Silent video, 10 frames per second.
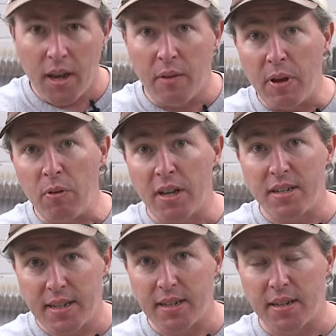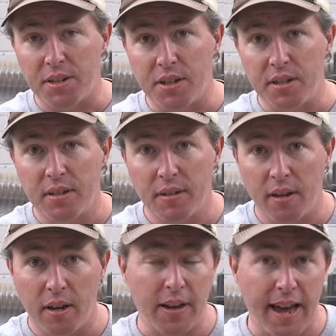And we want 6 inches
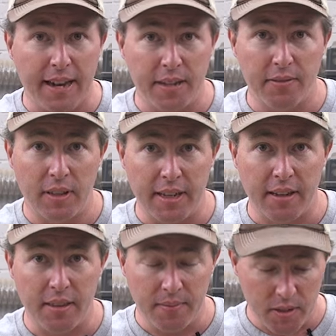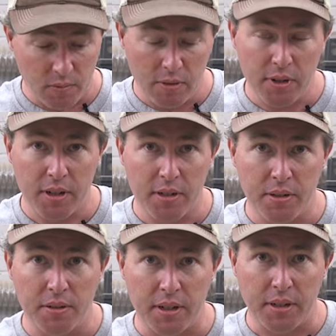of active length. So what we're gonna
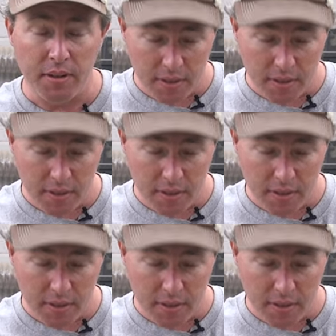do here